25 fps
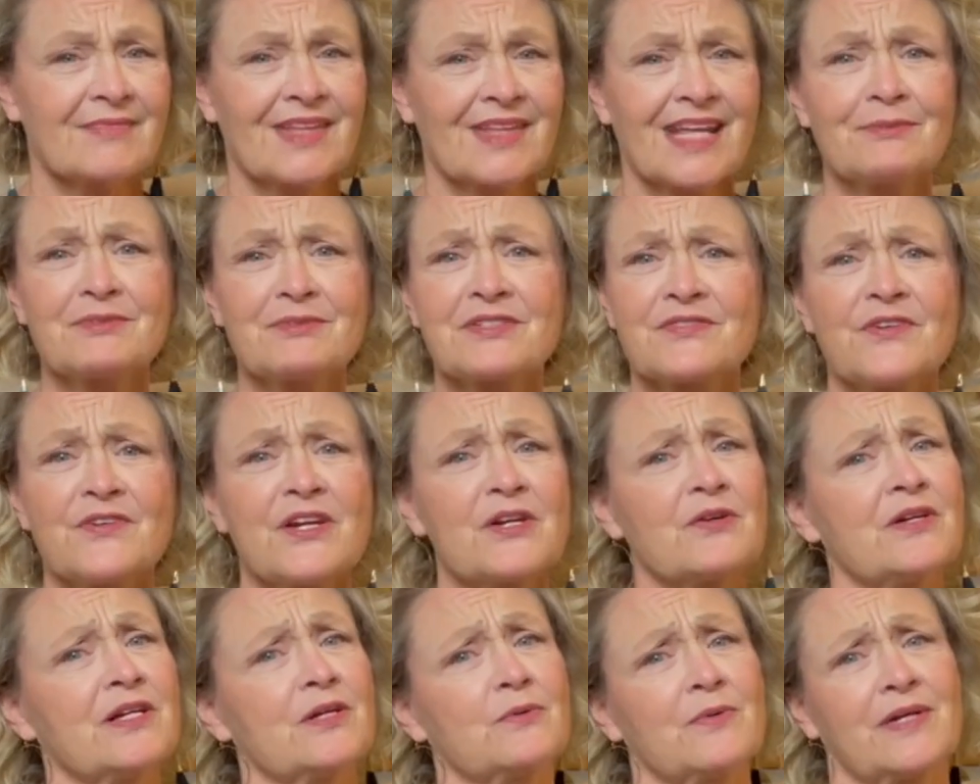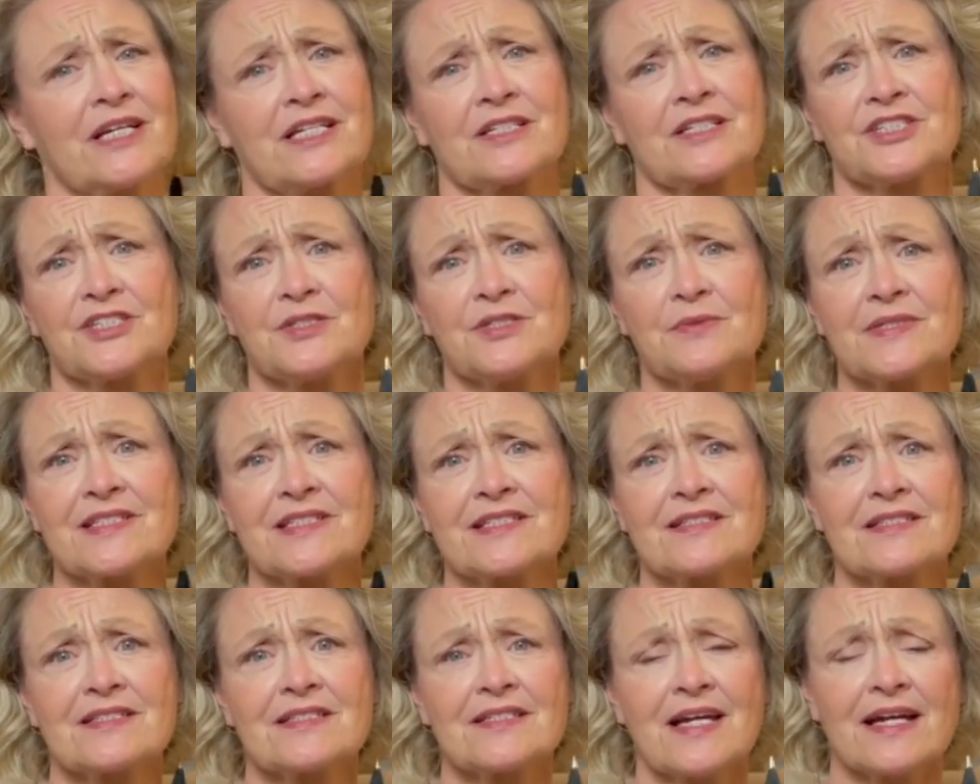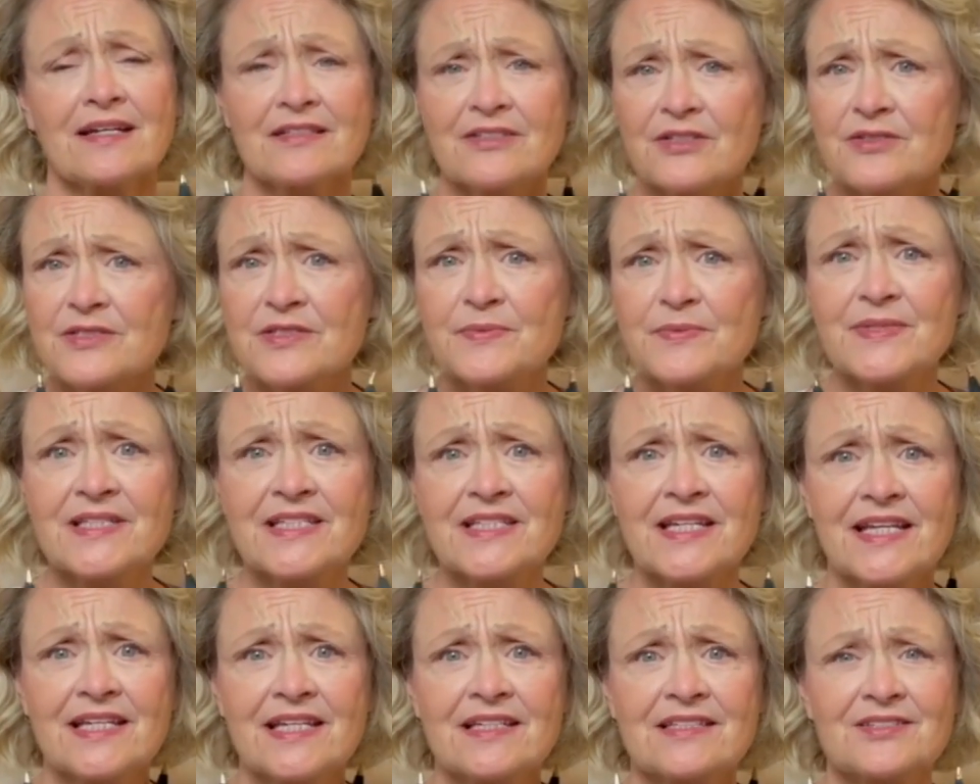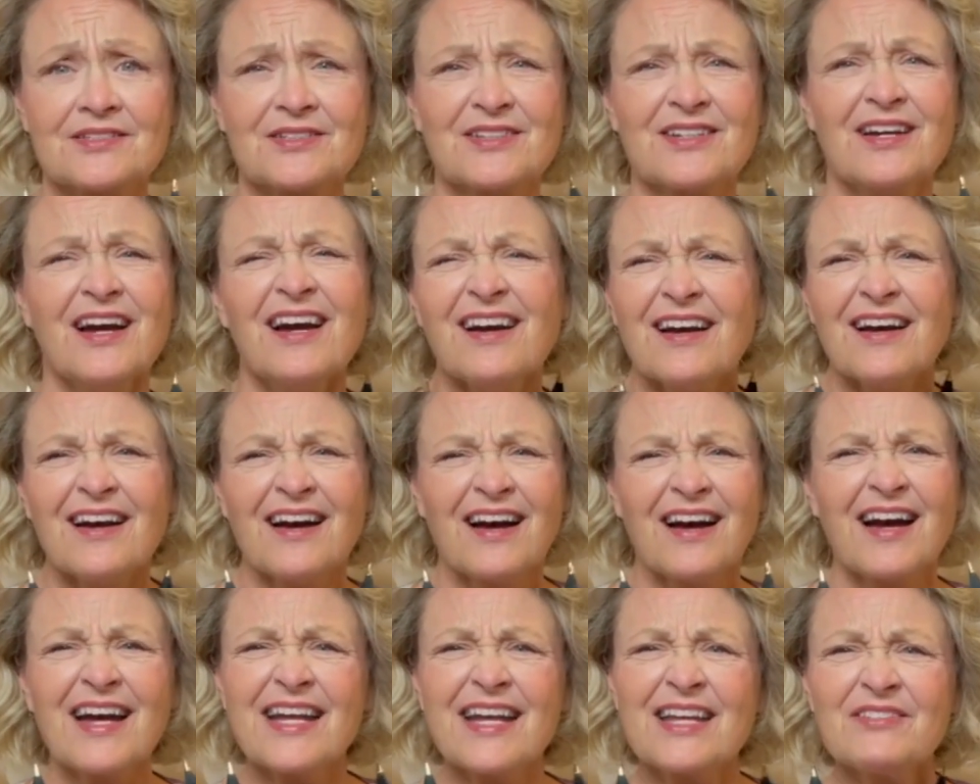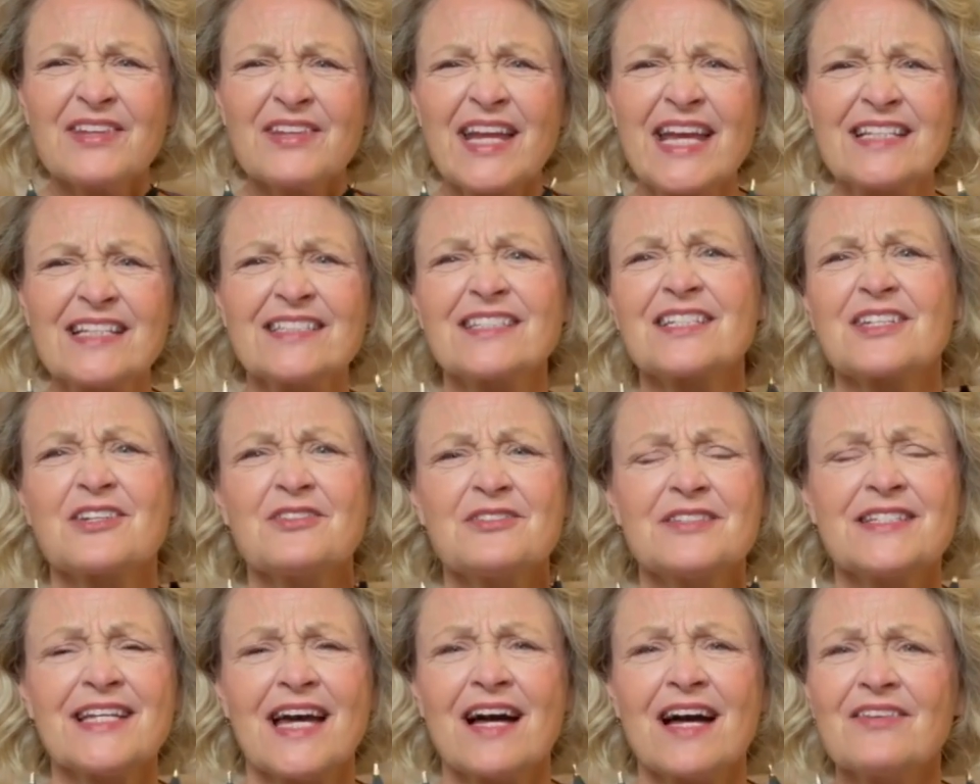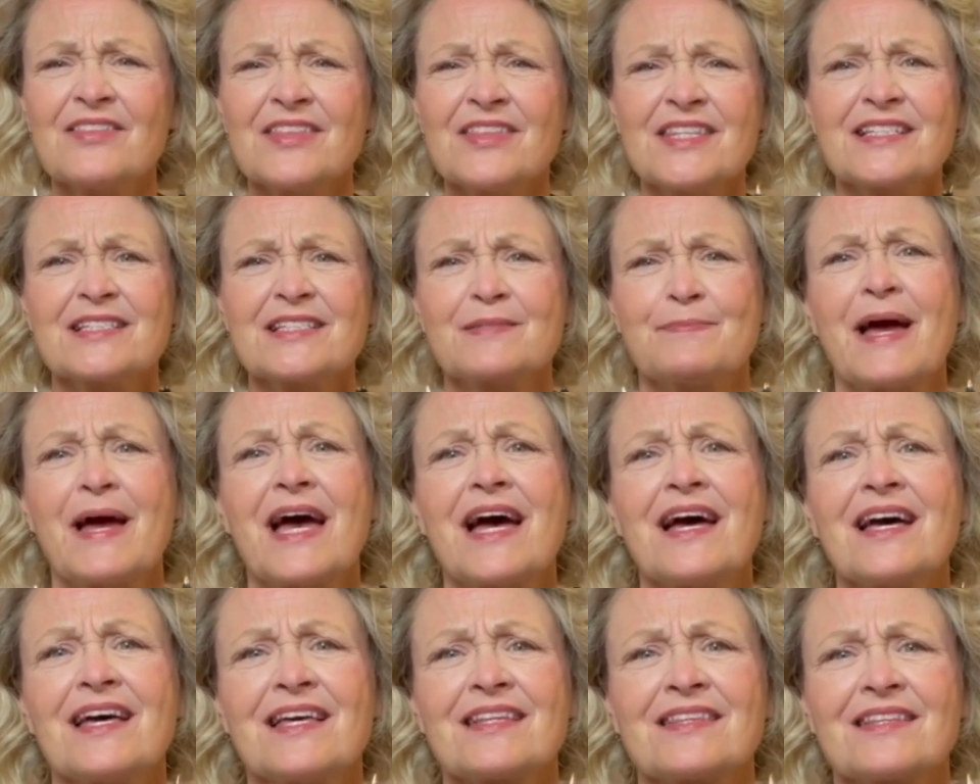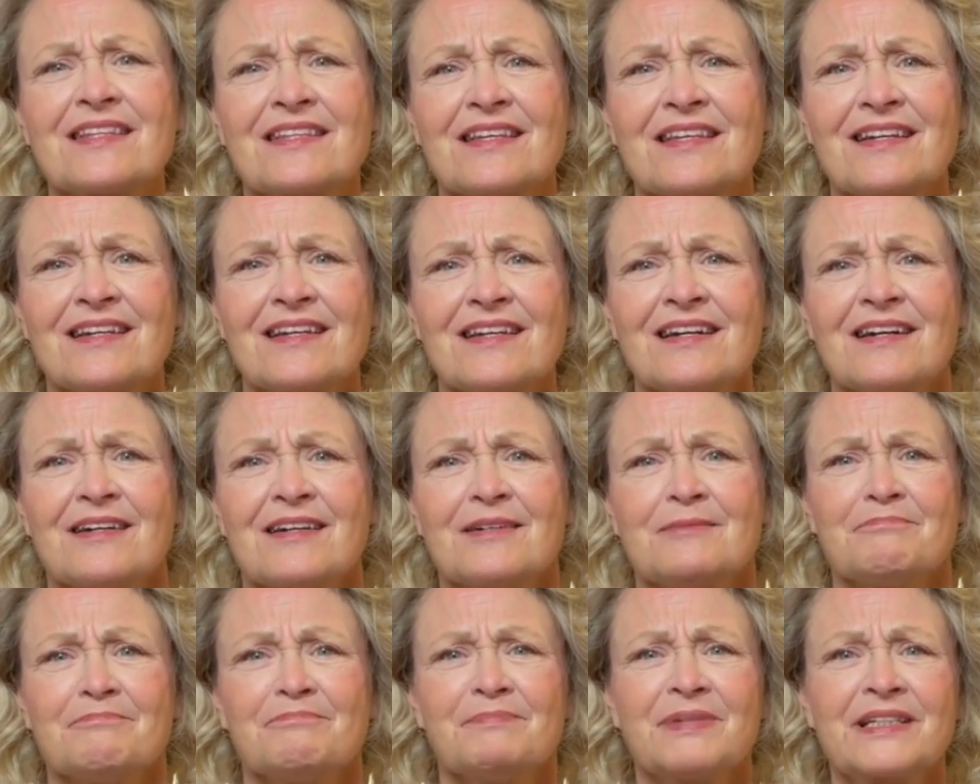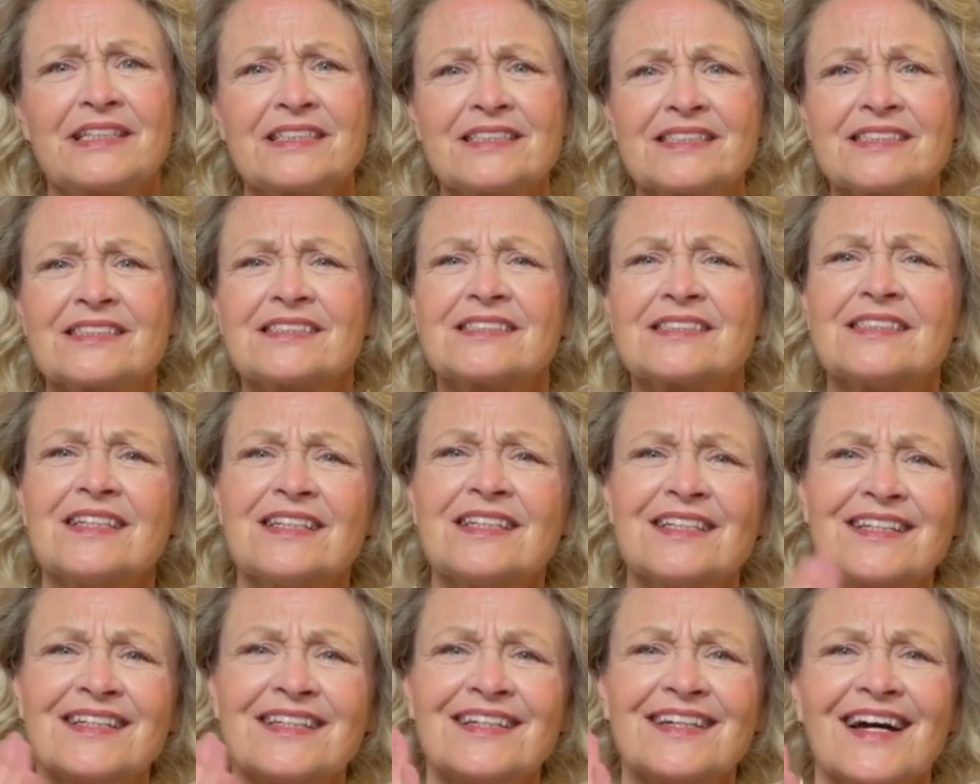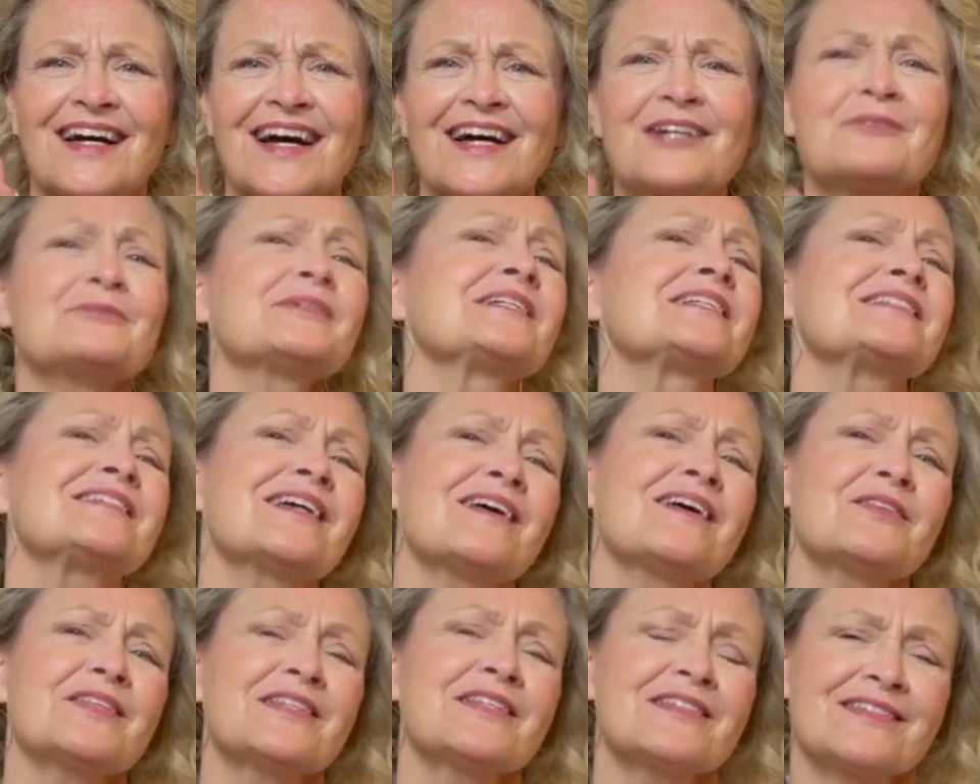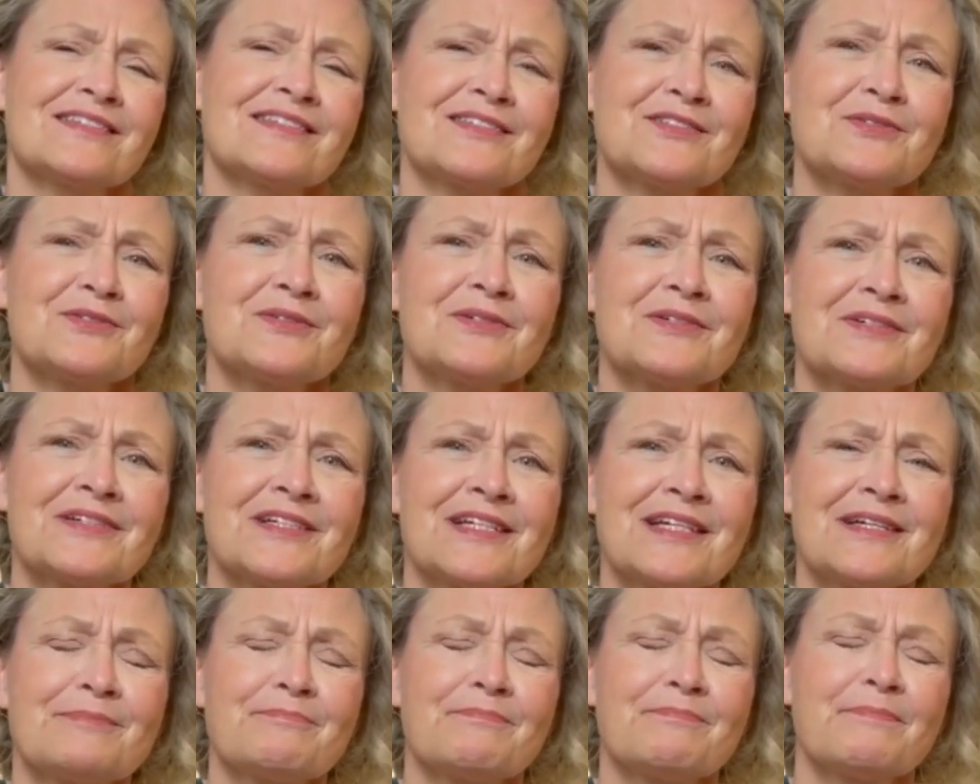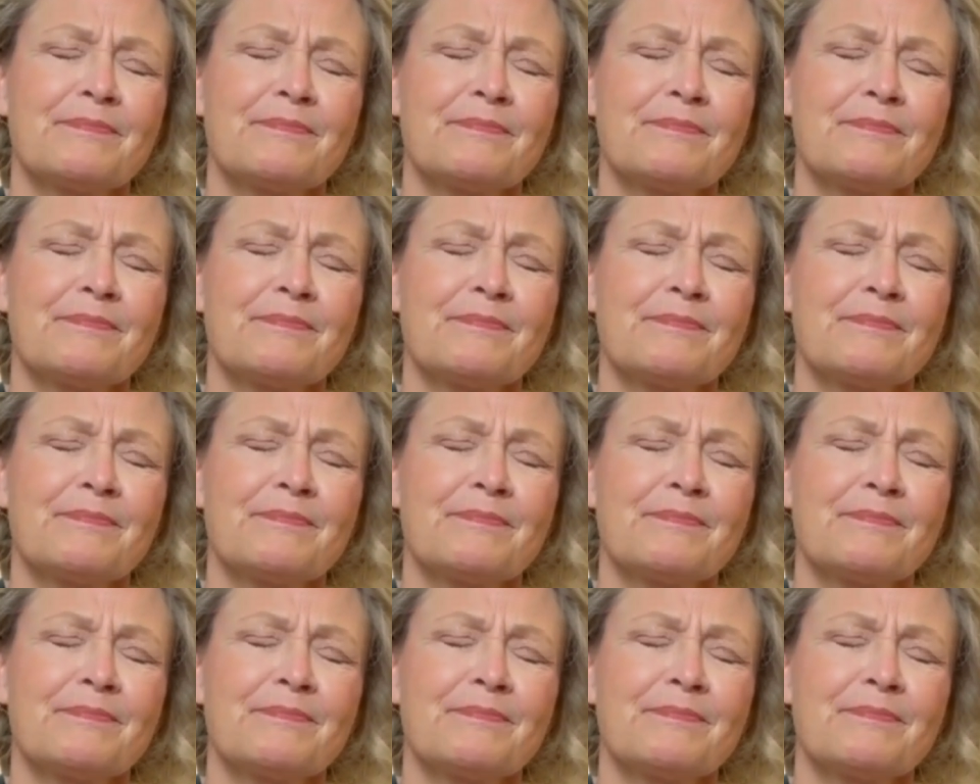It was very quick. She was diagnosed with cancer. I even hate to go down this path, but I don't want to tell this story,